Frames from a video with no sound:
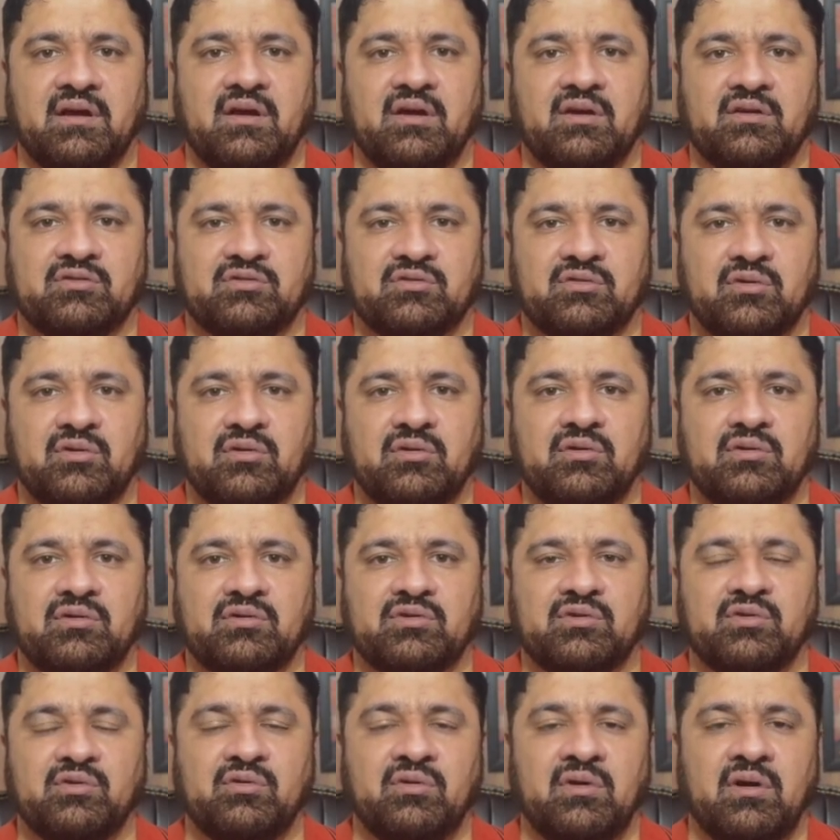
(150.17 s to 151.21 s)
So
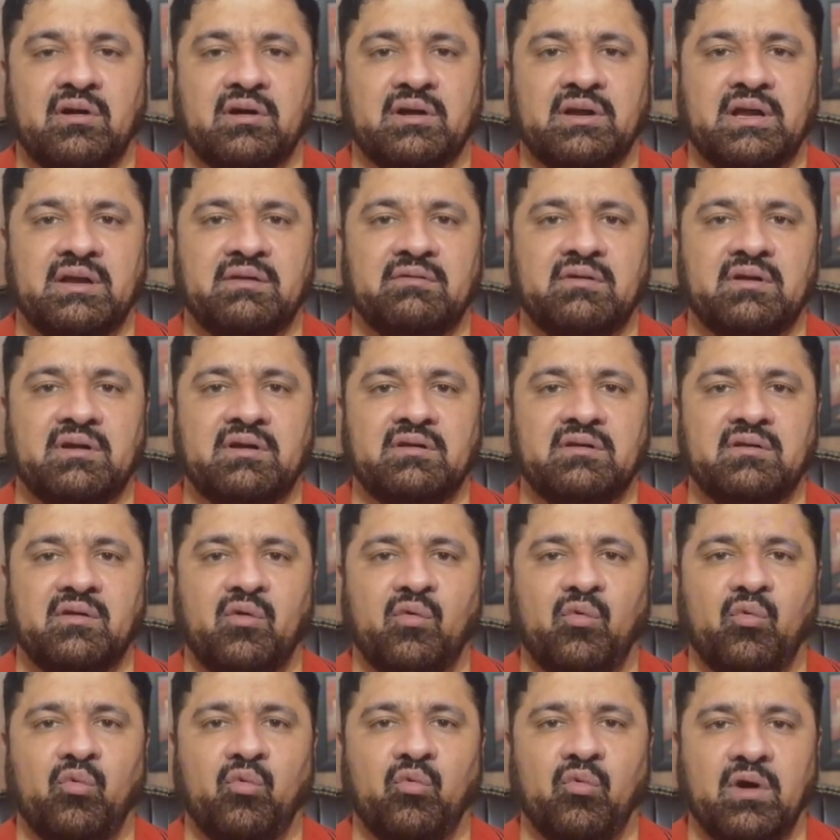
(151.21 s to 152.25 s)
you are given
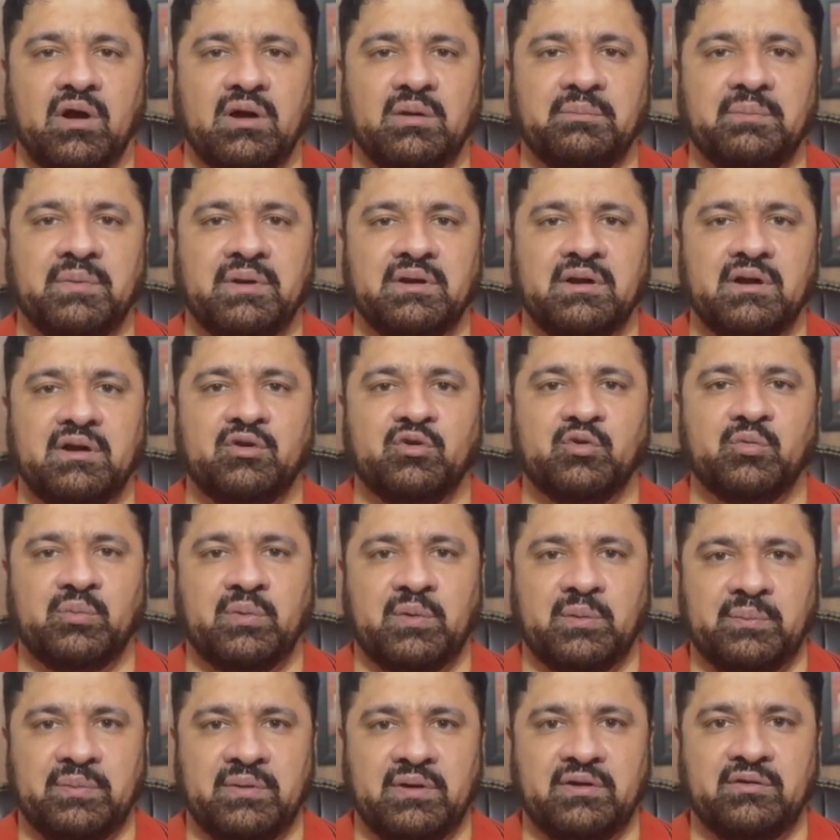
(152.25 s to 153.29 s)
1 minute to
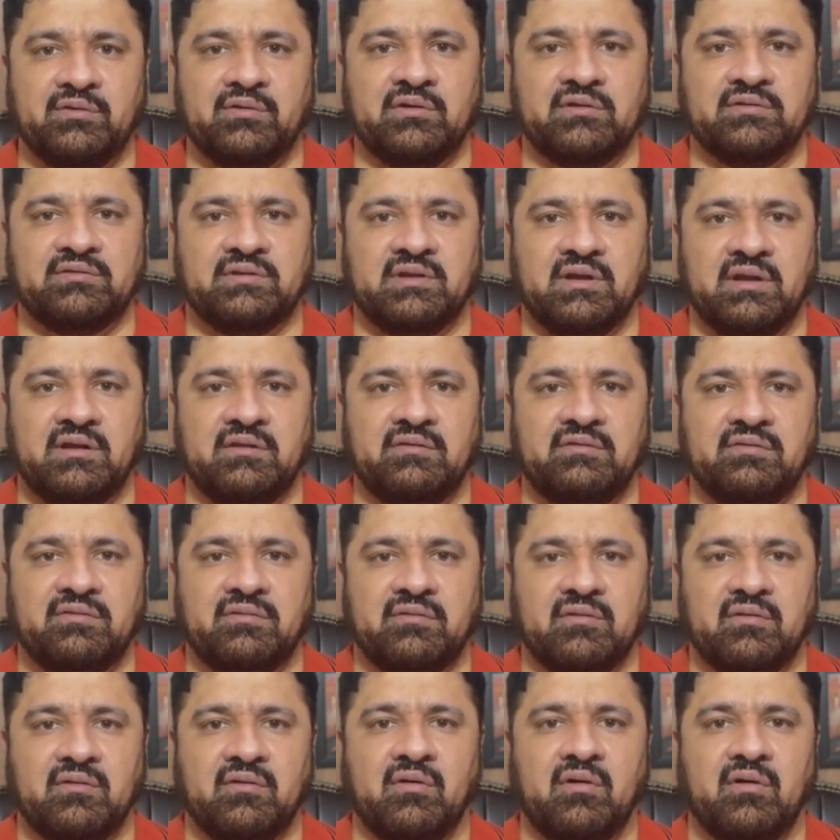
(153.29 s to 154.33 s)
prepare yourself
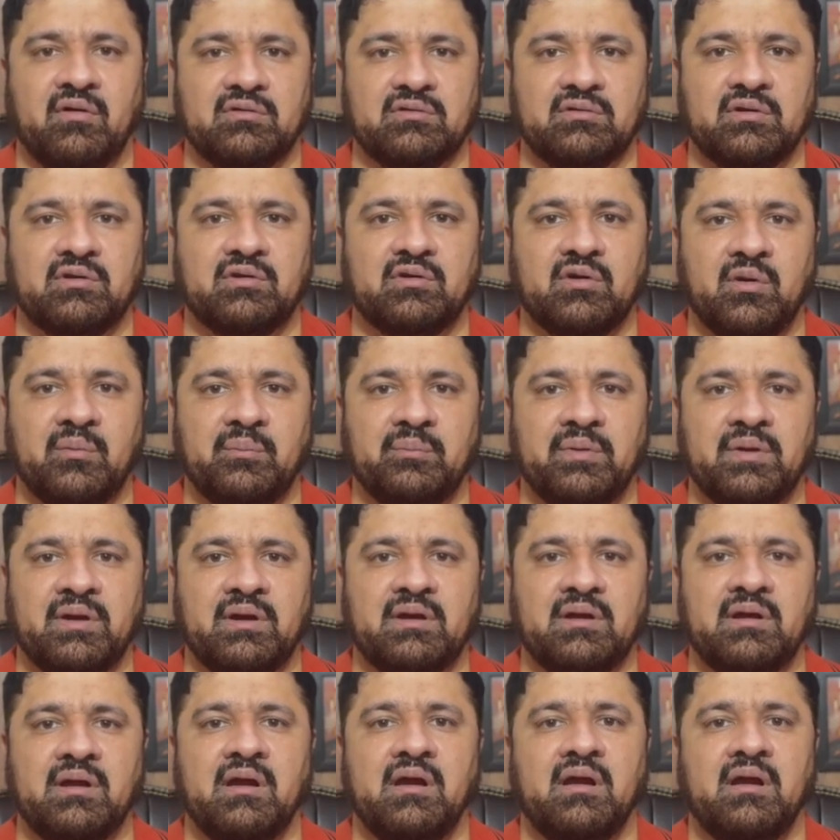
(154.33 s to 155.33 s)
on the topic.